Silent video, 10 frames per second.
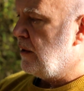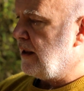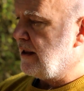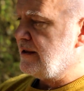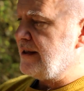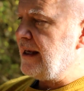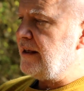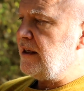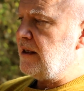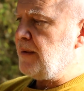the
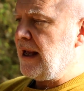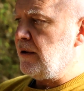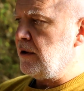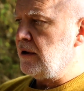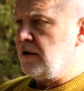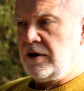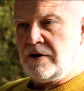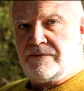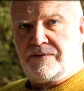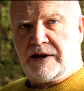ascending power
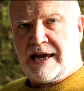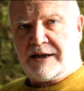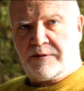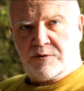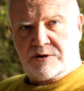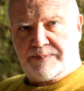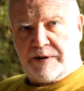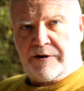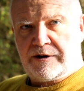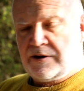of the animal
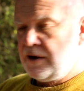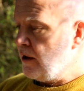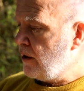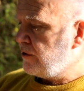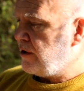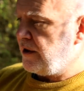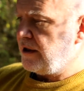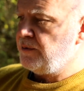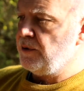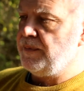spirit. So
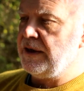this would be